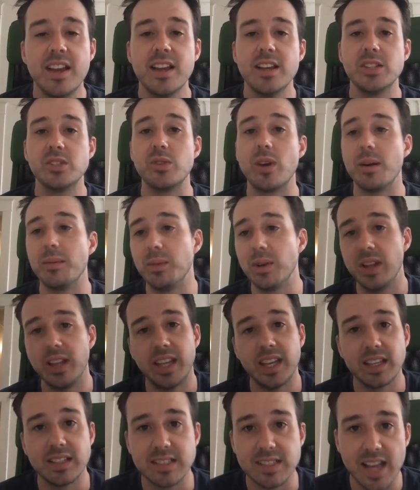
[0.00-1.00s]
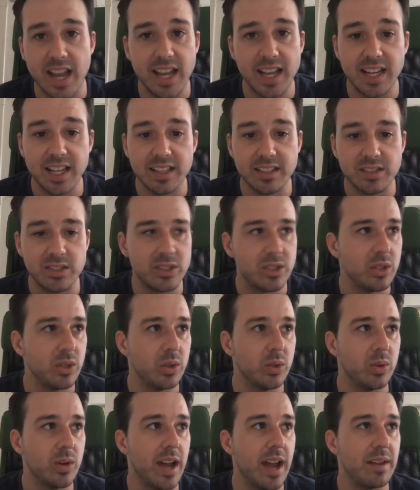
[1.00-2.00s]
So I'm really excited
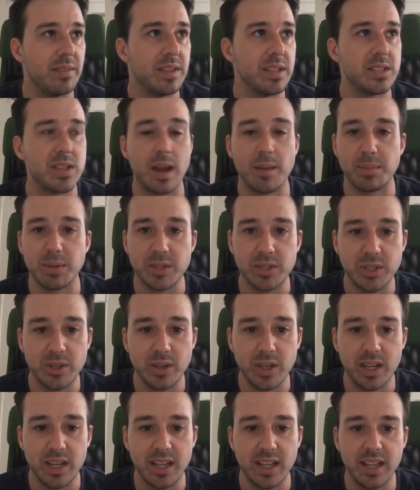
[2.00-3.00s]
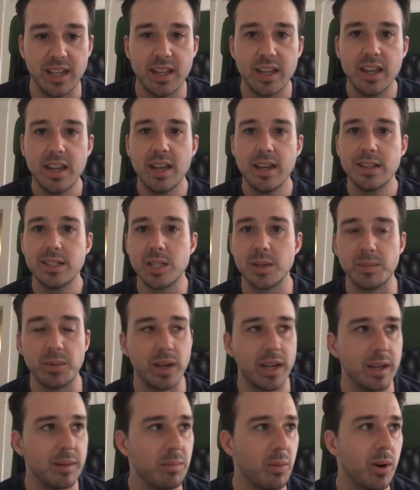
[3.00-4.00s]
to have this opportunity to bring
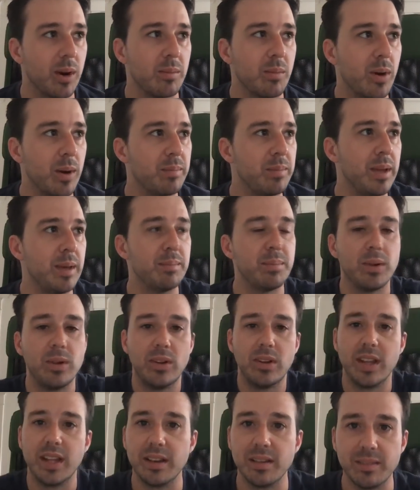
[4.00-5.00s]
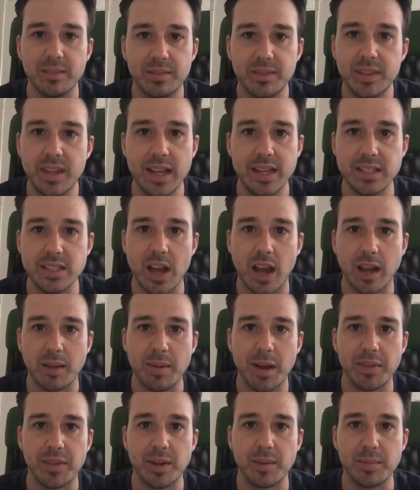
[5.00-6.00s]
in more and more people and talk
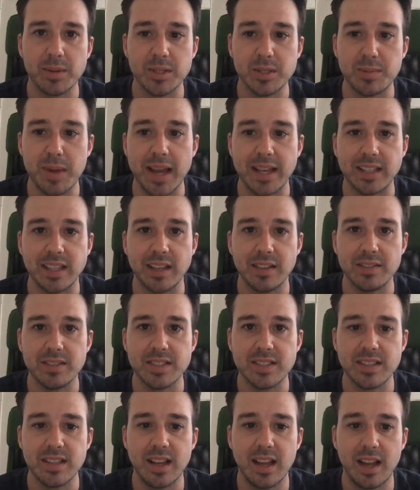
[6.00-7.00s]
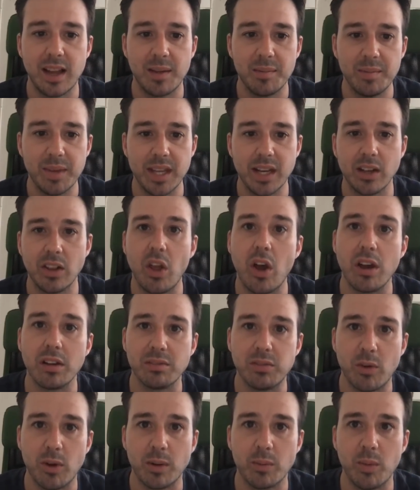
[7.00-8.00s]
about their perspectives in a long
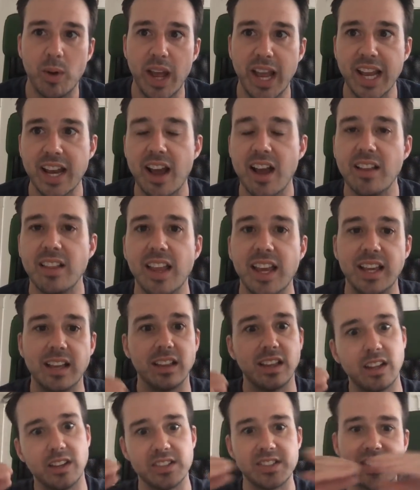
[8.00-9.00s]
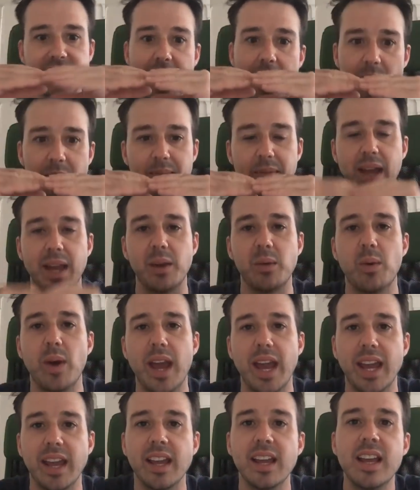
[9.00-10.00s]
form way, not like a little soundbite
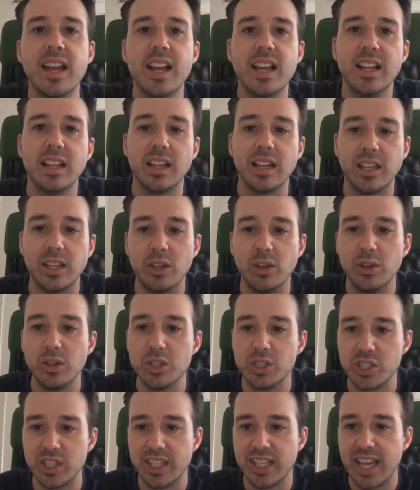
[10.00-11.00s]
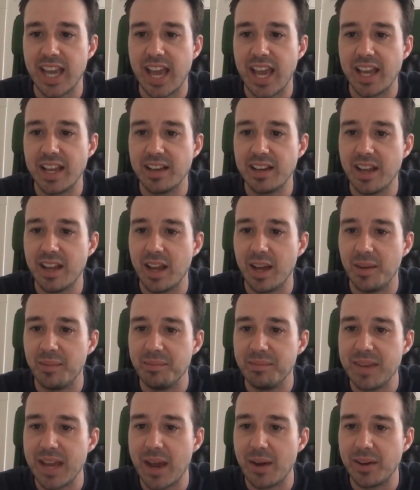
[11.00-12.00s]
way like you usually get
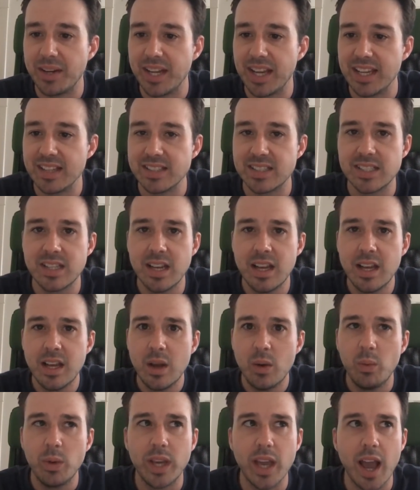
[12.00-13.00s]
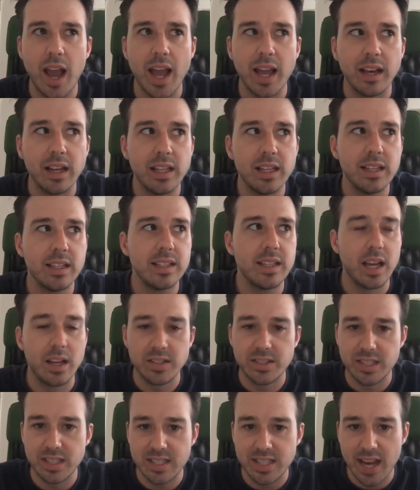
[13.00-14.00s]
nowadays. We got
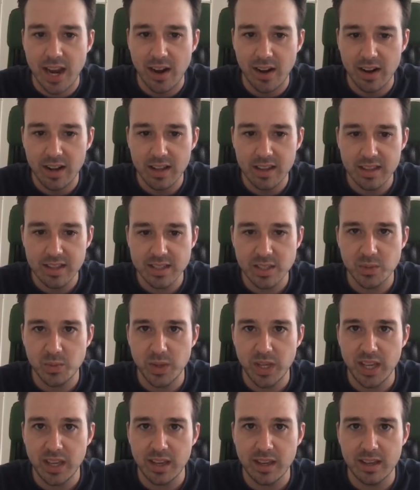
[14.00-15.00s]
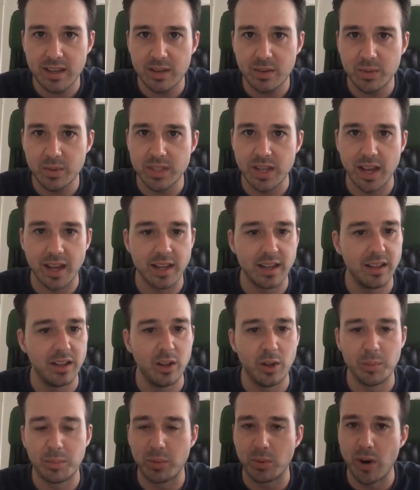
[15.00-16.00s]
Kelsey Dara this week. We're talking a
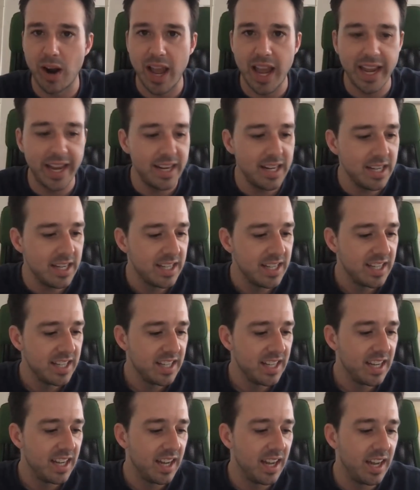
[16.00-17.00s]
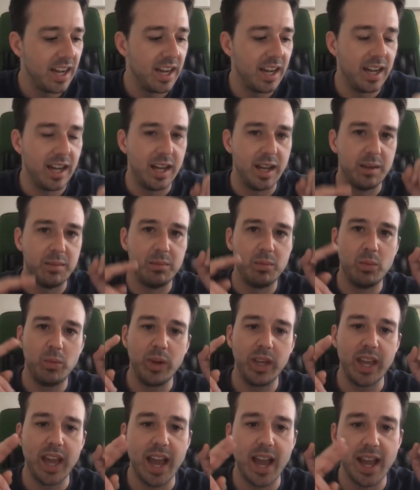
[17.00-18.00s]
little Pride.
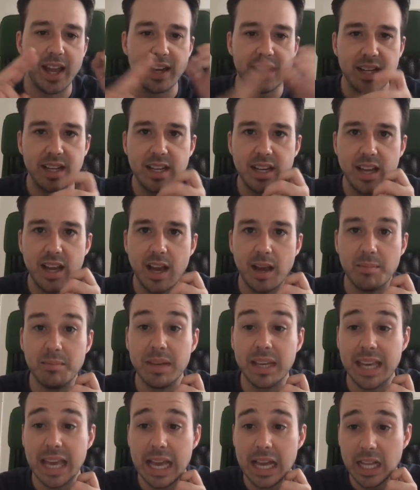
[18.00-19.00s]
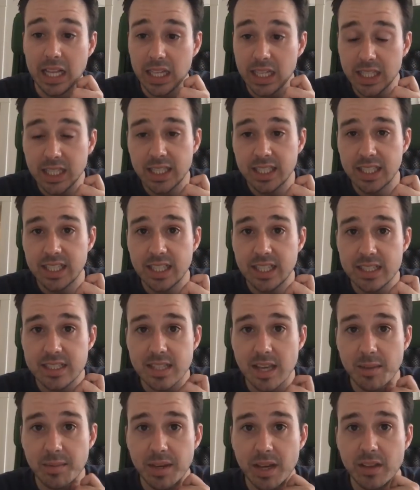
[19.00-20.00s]
We got Miguel is
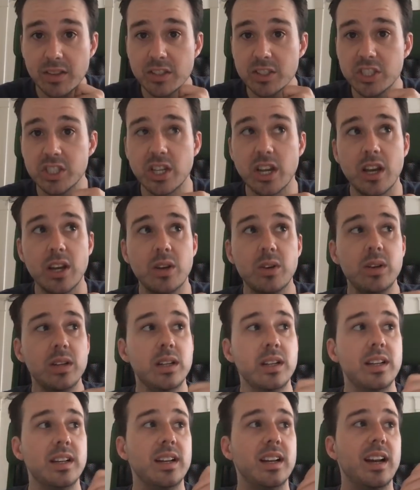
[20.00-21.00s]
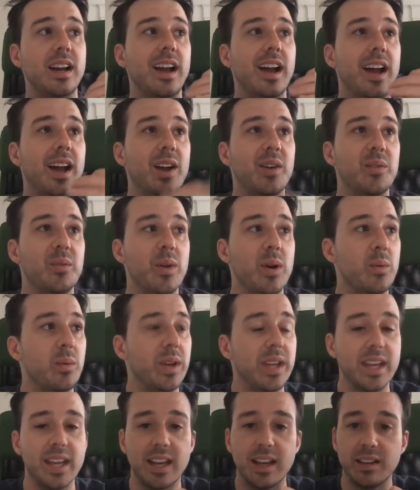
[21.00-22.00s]
coming on the show. And
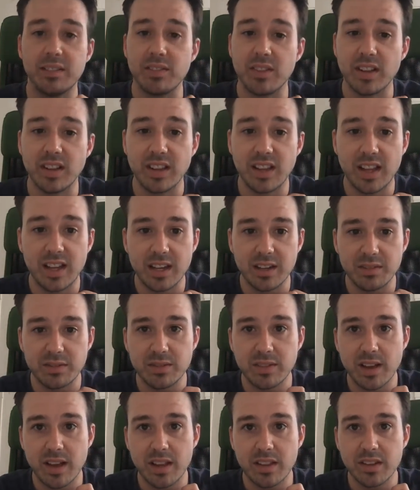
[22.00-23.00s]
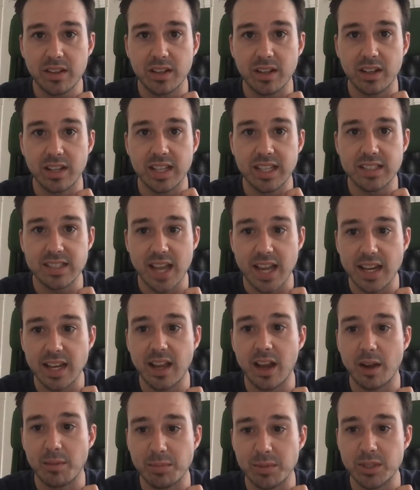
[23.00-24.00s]
we have a lot of other
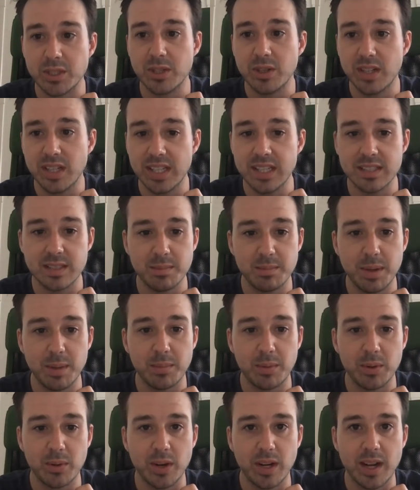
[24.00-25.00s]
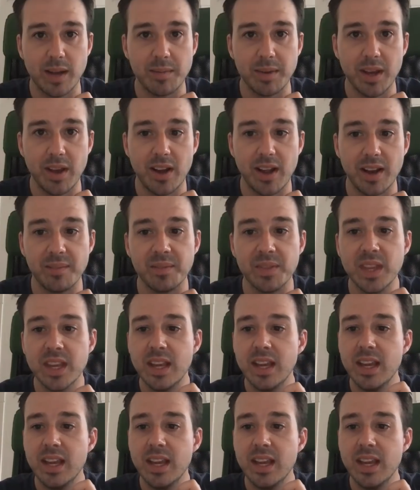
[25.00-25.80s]
exciting opportunities and people who are coming on.